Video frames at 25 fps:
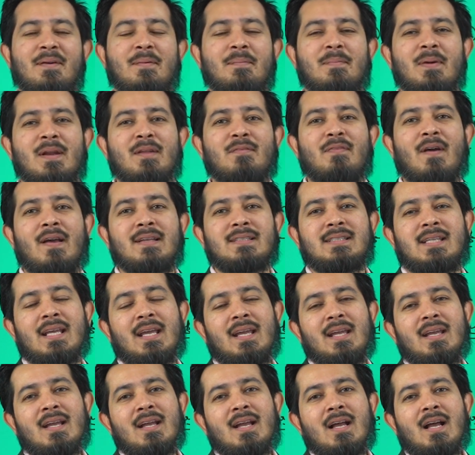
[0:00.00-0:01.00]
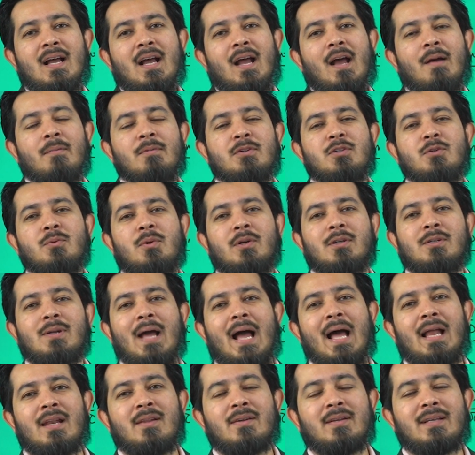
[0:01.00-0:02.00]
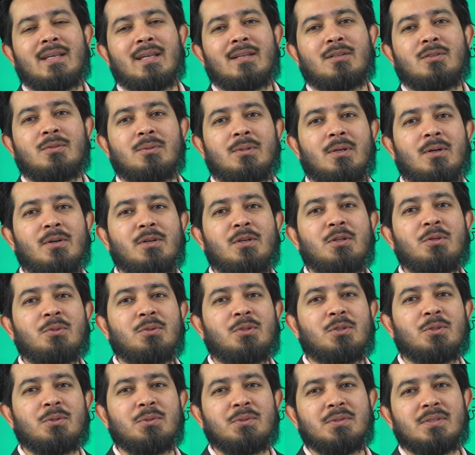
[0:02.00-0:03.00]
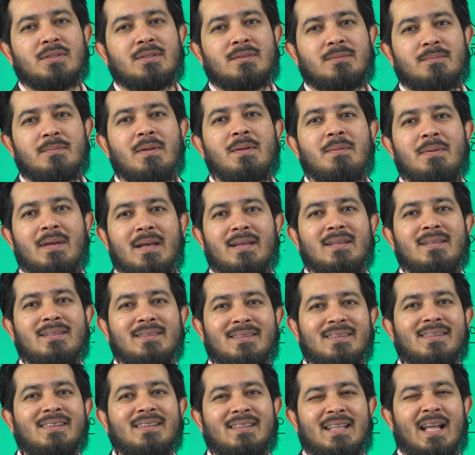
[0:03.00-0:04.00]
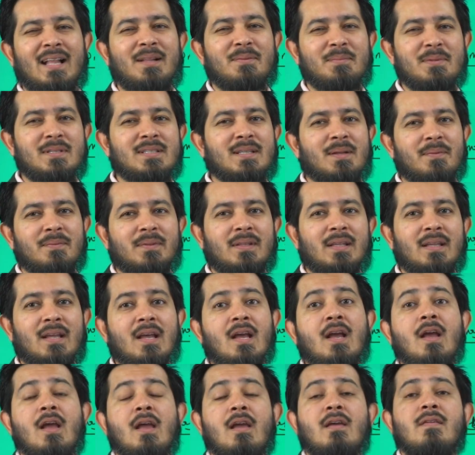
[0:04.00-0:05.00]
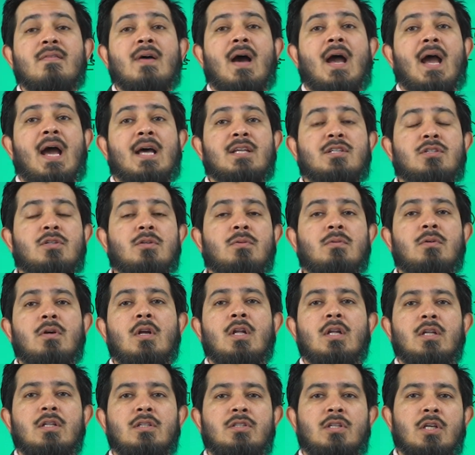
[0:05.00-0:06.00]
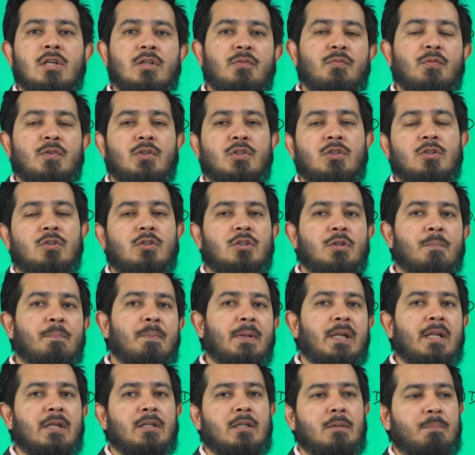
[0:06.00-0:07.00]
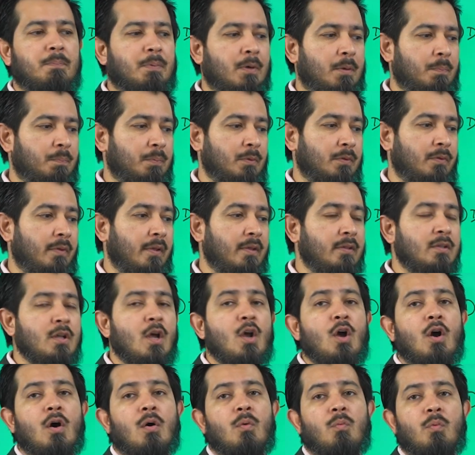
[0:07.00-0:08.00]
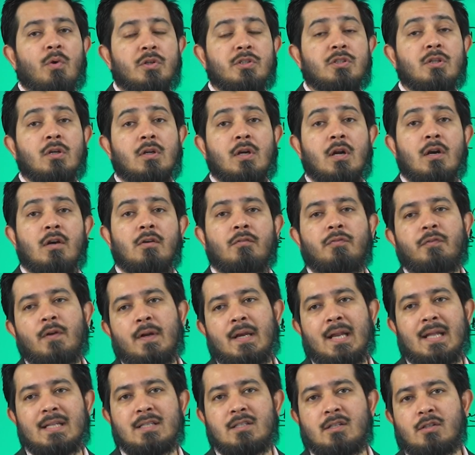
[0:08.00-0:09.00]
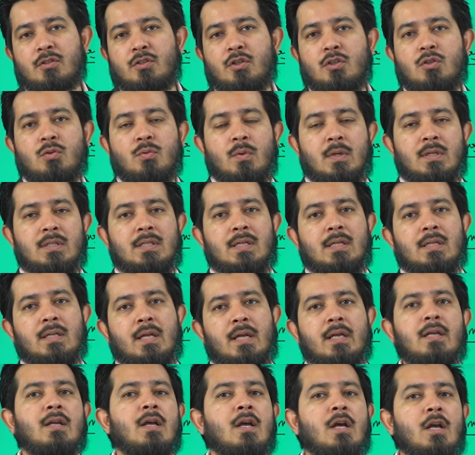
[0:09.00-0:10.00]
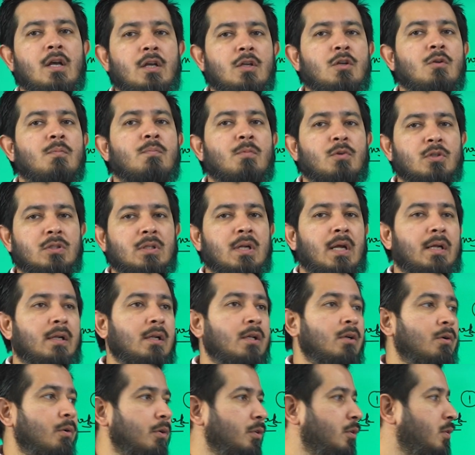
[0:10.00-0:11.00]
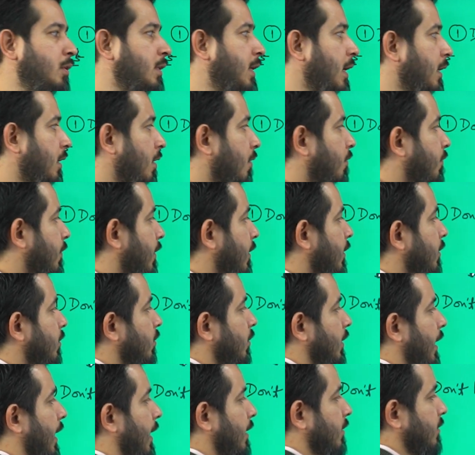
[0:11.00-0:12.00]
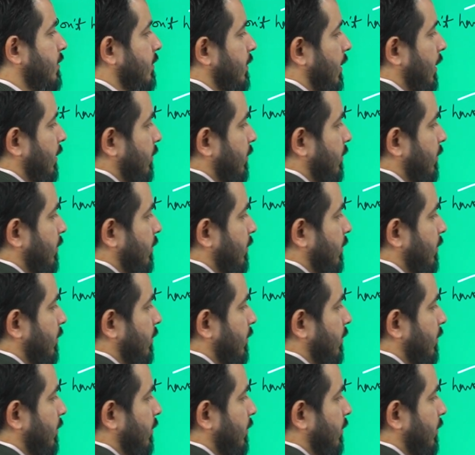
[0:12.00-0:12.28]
But if I say, how much you want to allocate to your new shoes, maybe you'll tell me something. If I ask you, just for suitability purposes, what's your current financial situation like? You're most likely going to get a very good answer.